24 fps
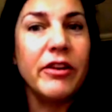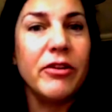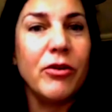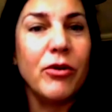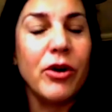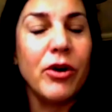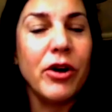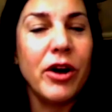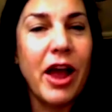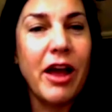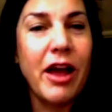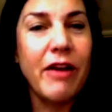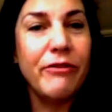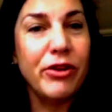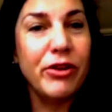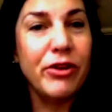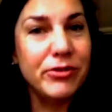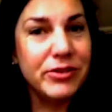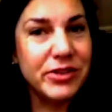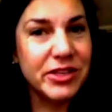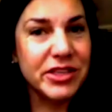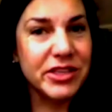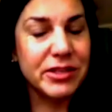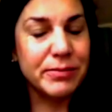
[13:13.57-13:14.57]
or have you
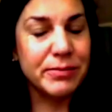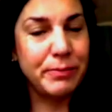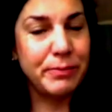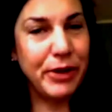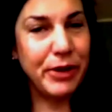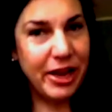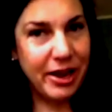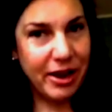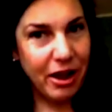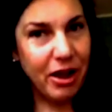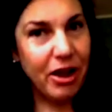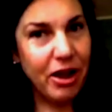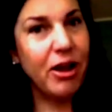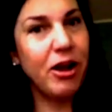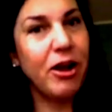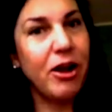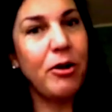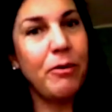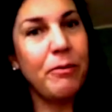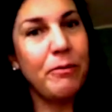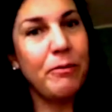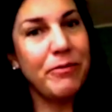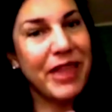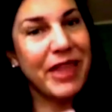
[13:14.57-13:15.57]
just
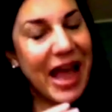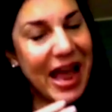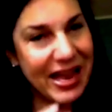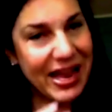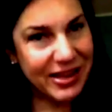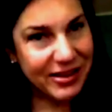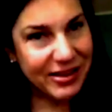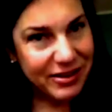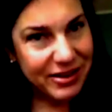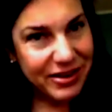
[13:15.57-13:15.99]
become that